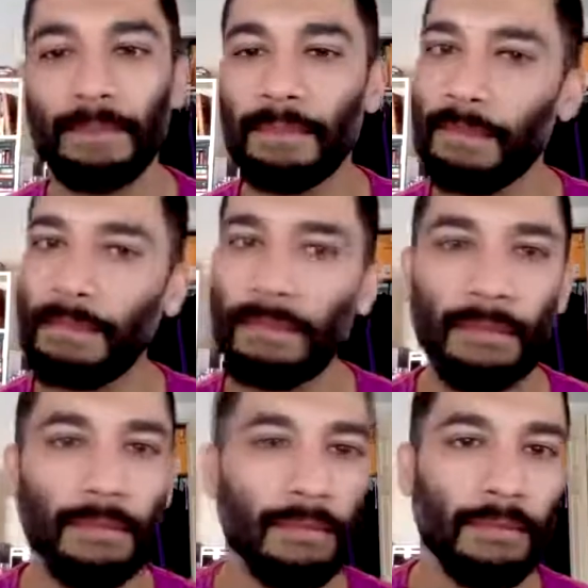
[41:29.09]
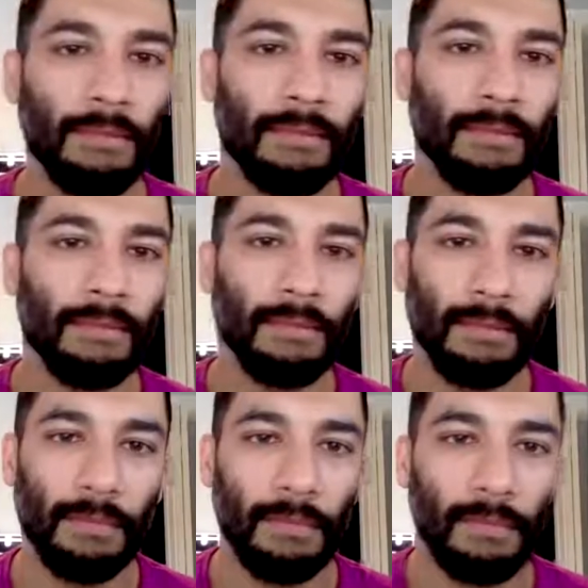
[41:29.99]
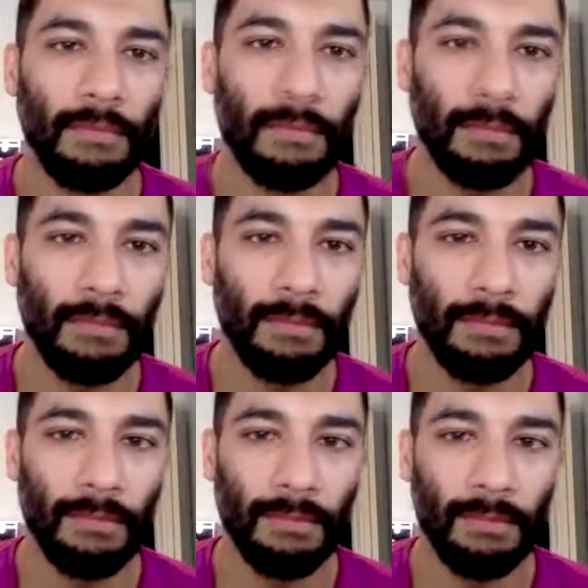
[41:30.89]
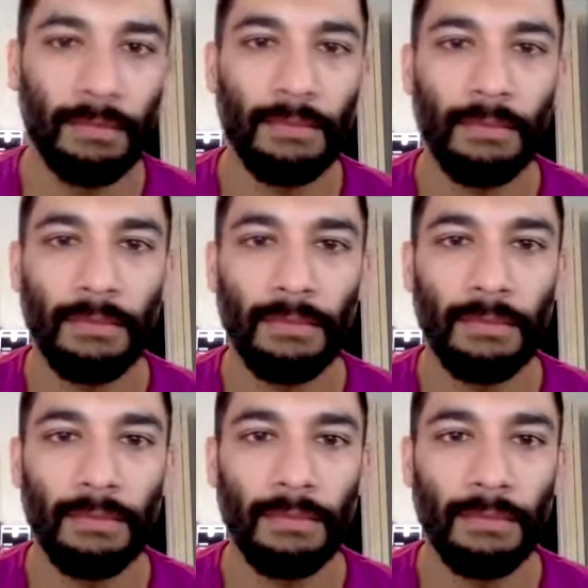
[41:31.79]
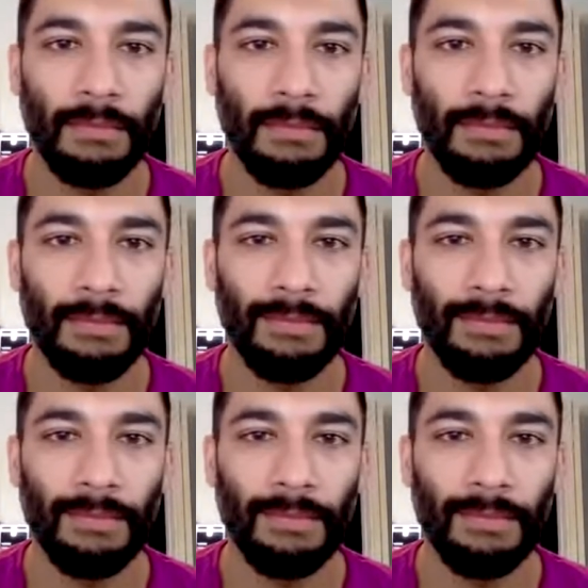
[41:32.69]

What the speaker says: No words are spoken by the person on screen.